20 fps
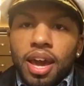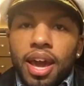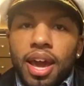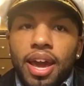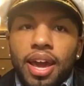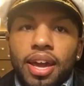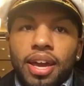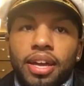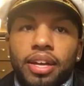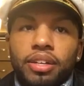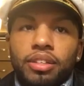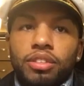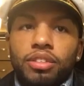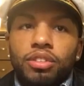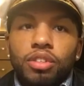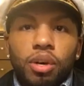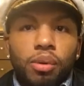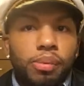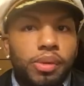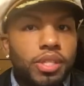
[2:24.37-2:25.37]
And, we
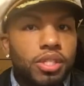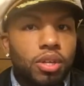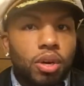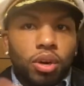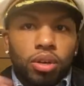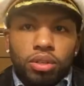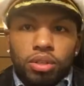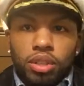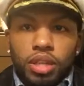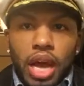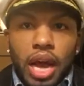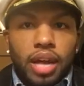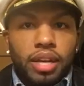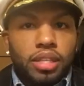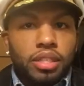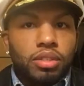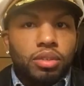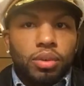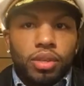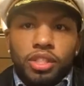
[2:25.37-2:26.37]
got to
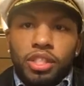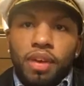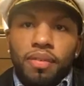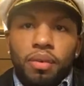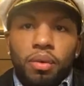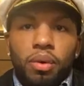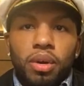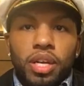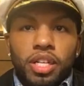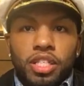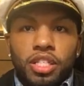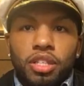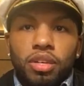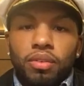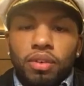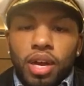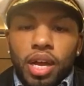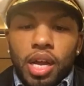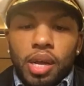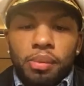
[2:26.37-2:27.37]
know each other on
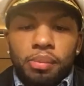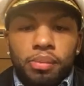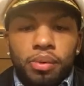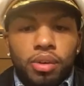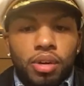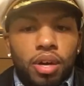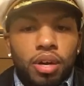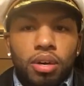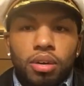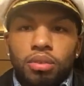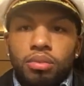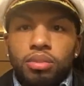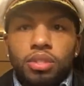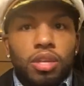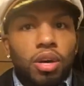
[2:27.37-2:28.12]
Instagram,